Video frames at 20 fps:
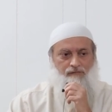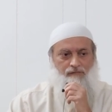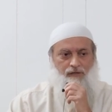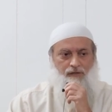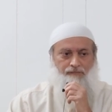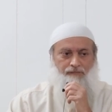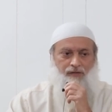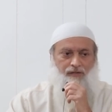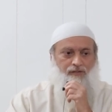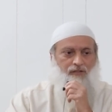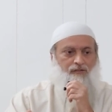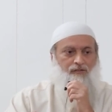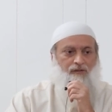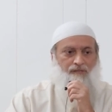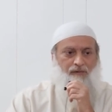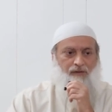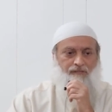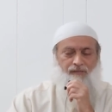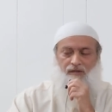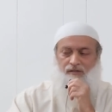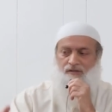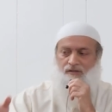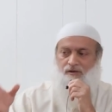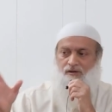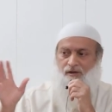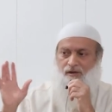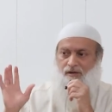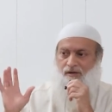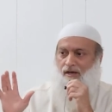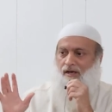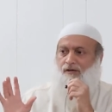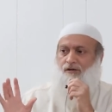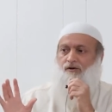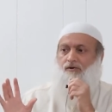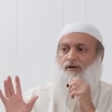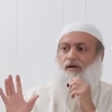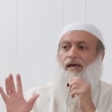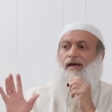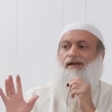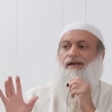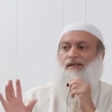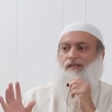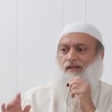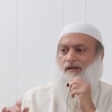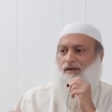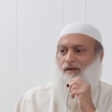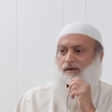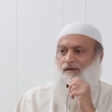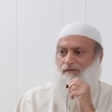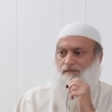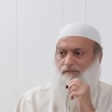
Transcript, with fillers: Complicit simply means, okay, you're not doing anything.